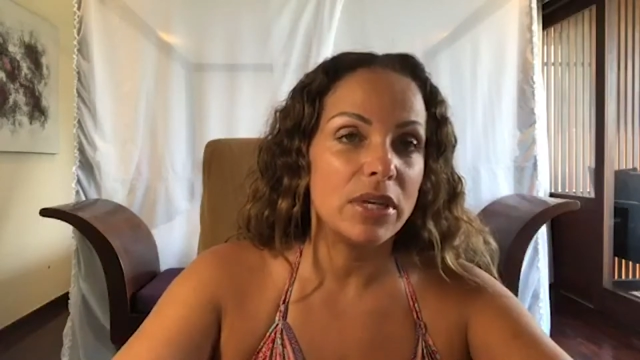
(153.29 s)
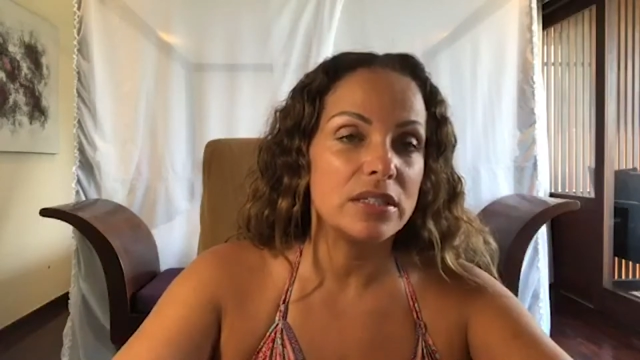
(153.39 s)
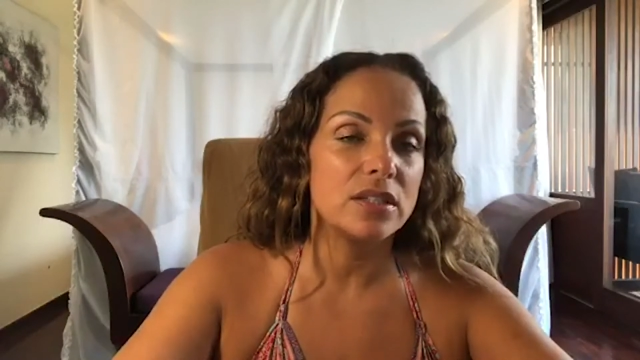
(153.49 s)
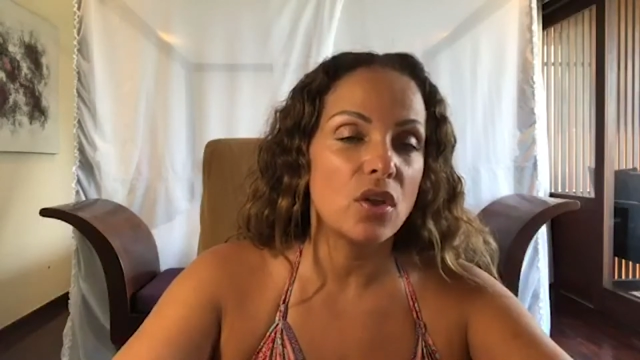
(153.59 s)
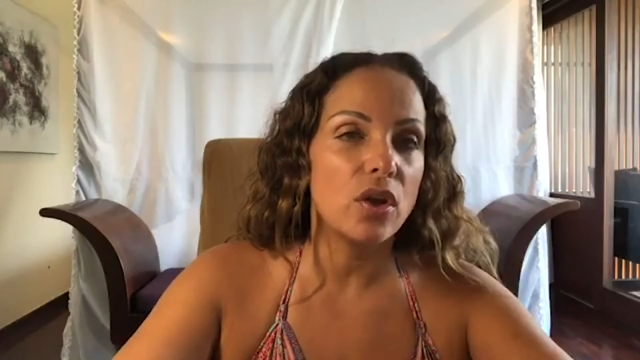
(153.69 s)

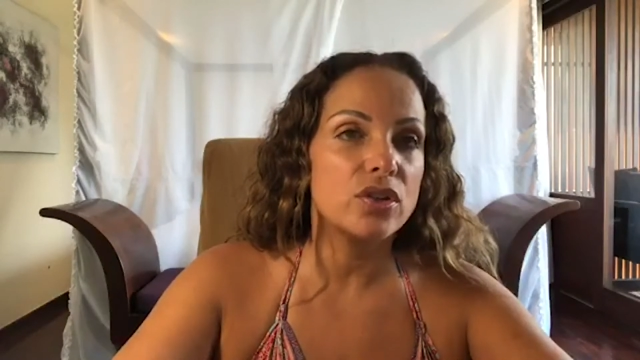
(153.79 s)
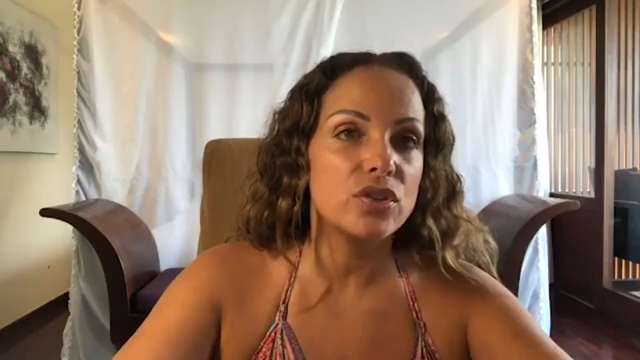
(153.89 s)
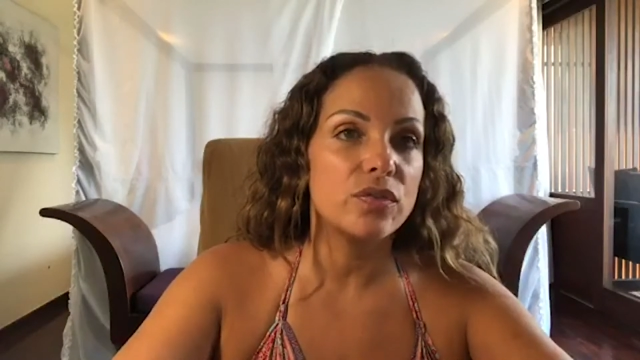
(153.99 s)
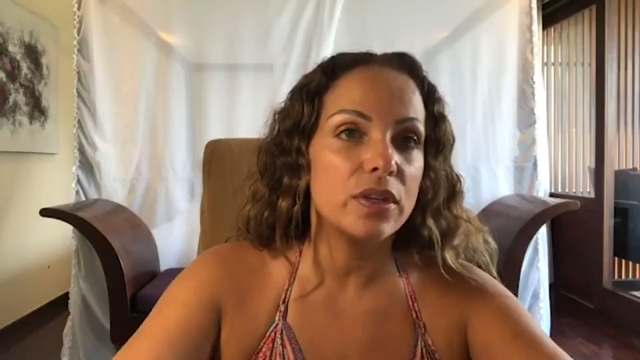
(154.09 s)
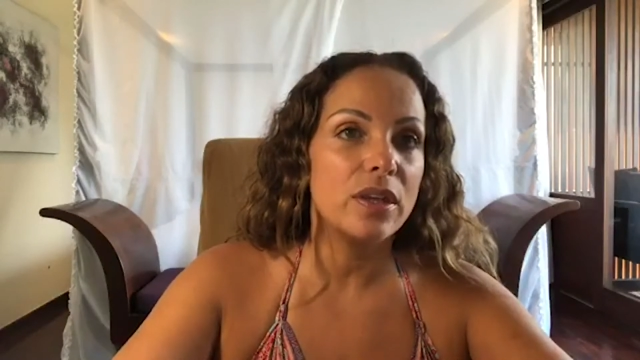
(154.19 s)
Because as long as
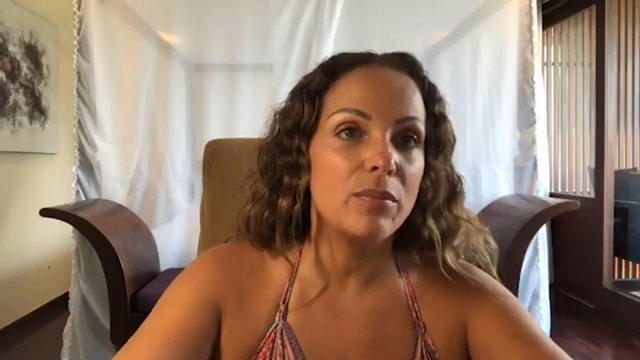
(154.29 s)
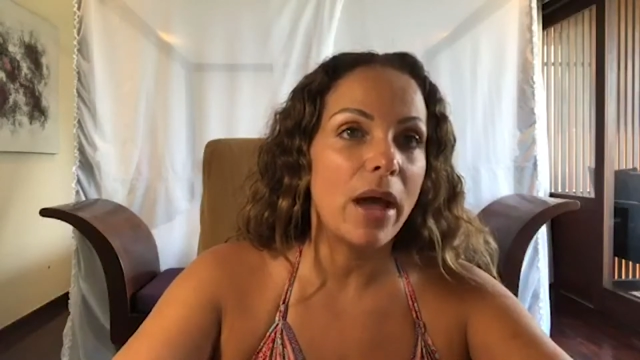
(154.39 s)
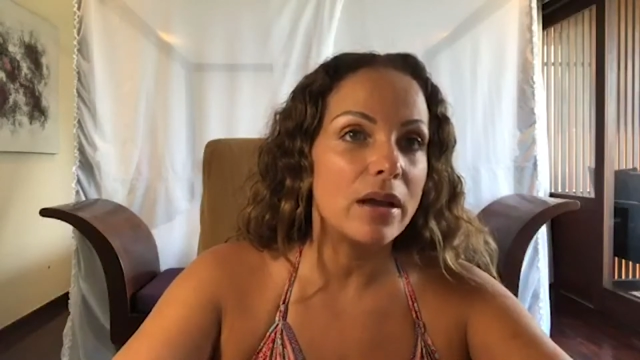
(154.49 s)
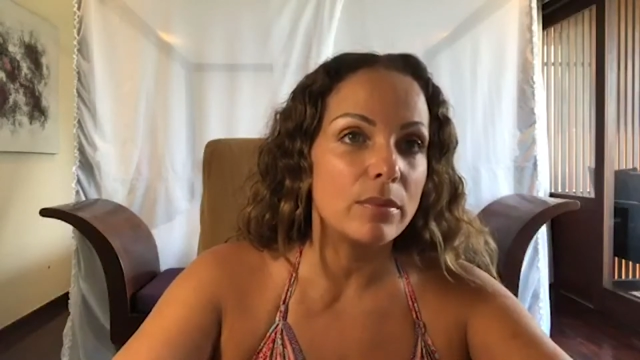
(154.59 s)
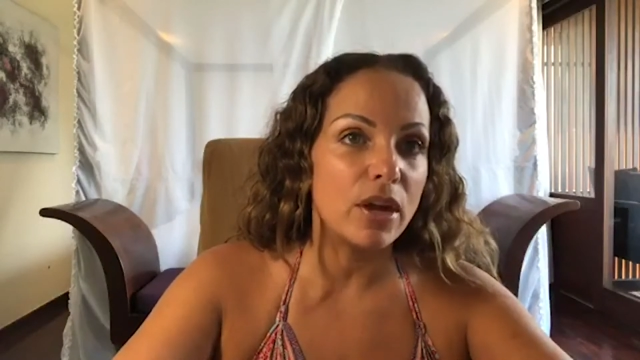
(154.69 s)
you're feeling
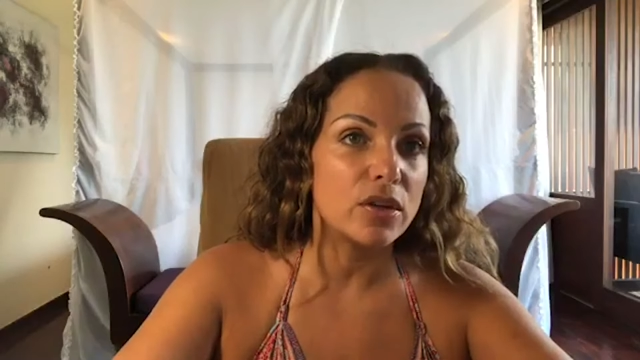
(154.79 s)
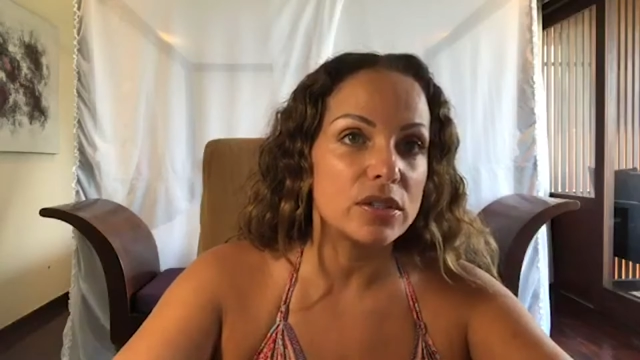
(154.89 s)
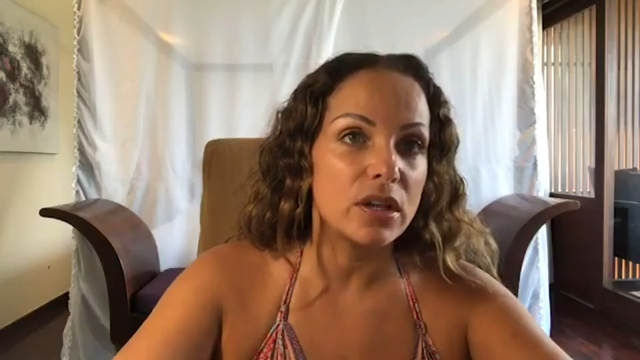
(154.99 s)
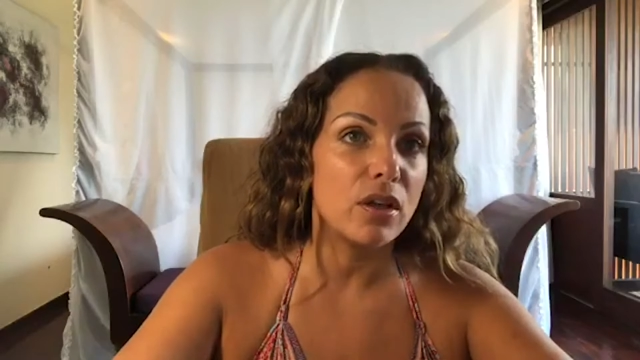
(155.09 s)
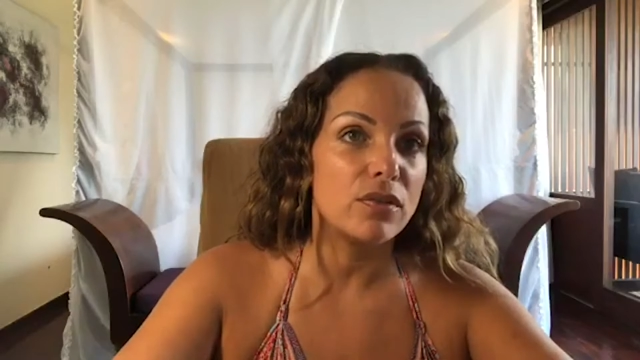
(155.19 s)
bad about
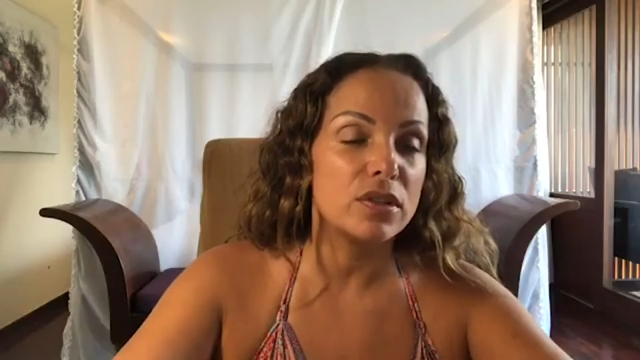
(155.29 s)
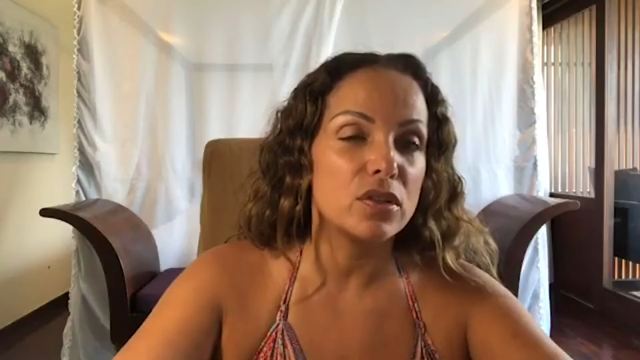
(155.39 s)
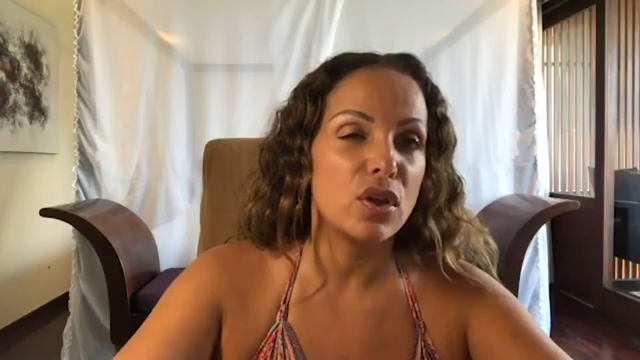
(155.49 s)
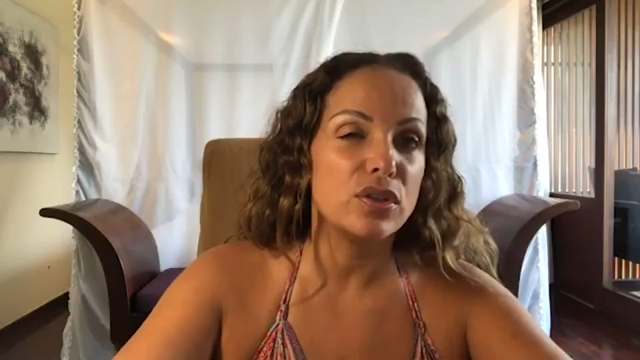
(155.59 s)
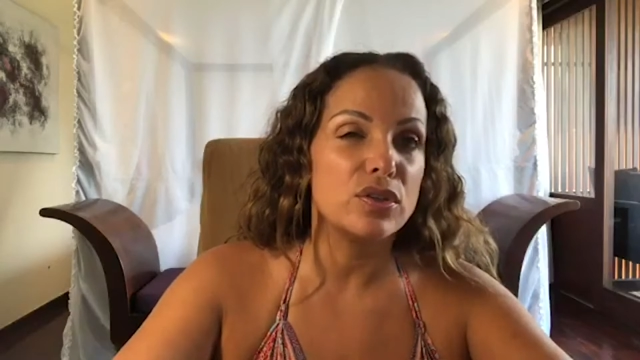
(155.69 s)
yourself, and
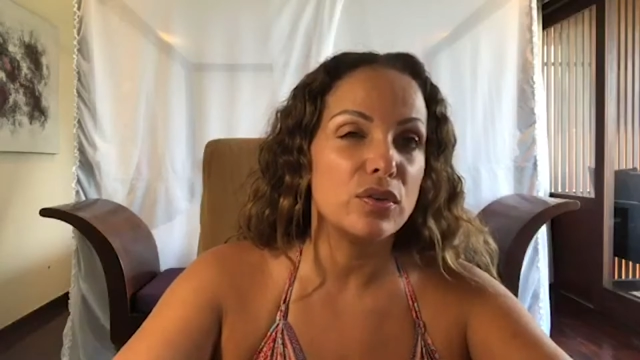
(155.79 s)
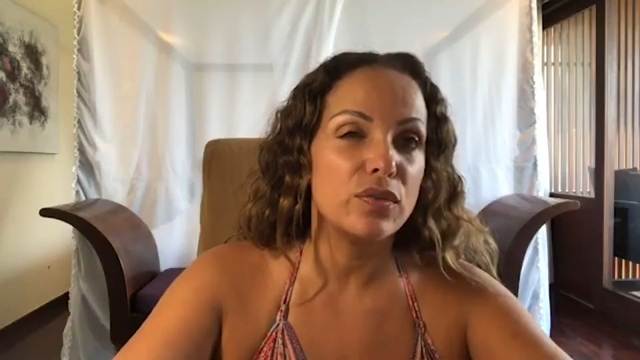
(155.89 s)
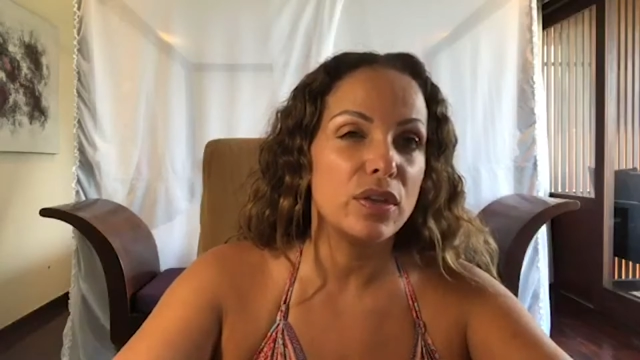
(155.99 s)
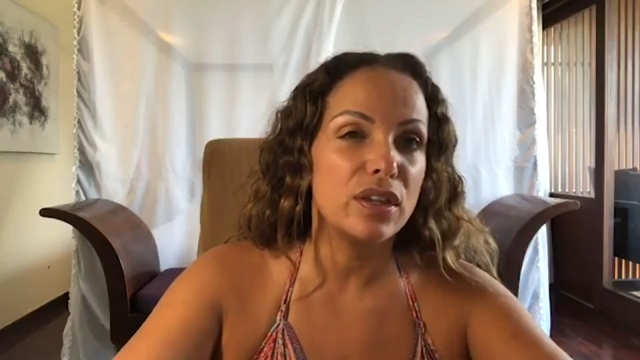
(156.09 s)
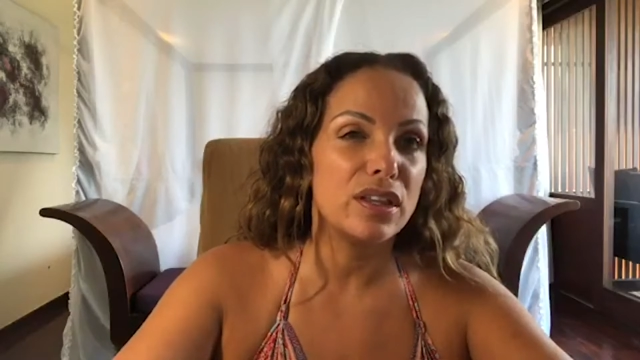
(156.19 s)
as long as you're
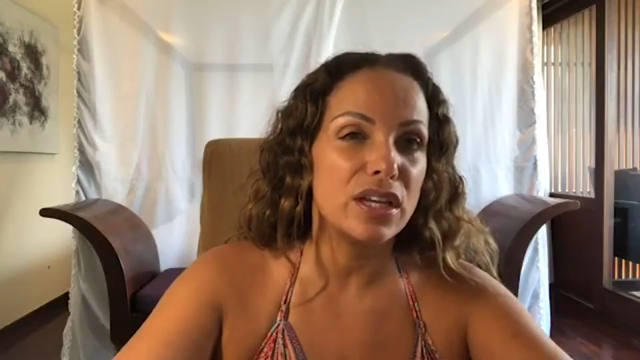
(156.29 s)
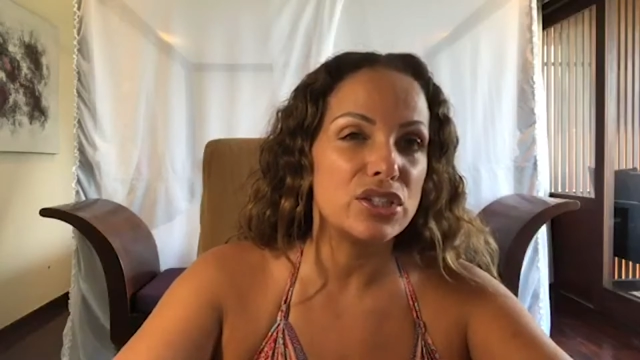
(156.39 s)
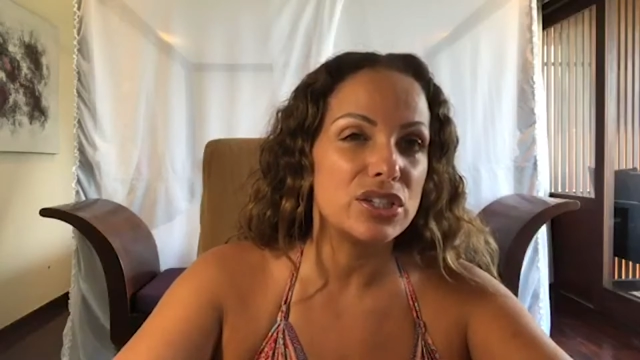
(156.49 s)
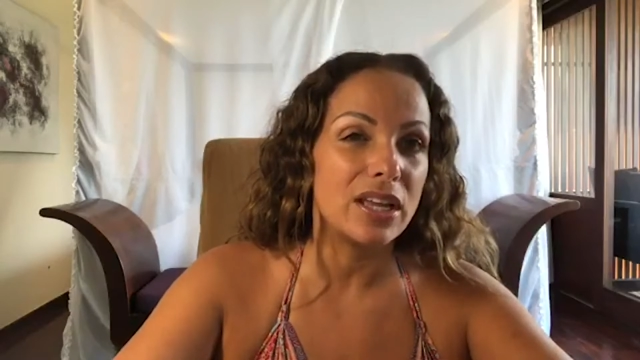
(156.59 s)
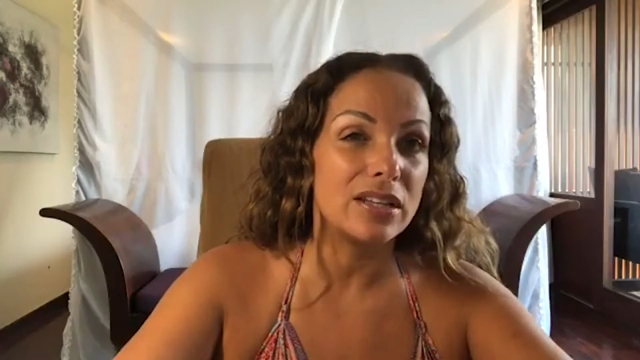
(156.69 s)
feeling
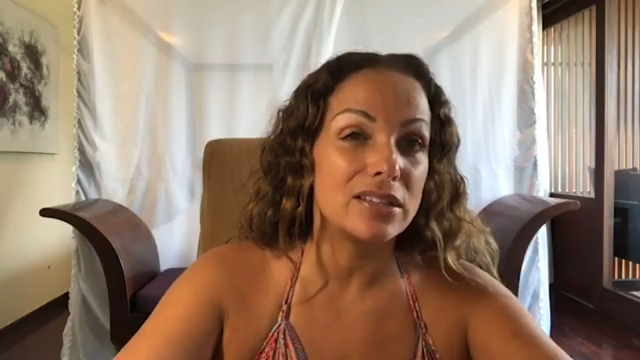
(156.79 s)
like shit,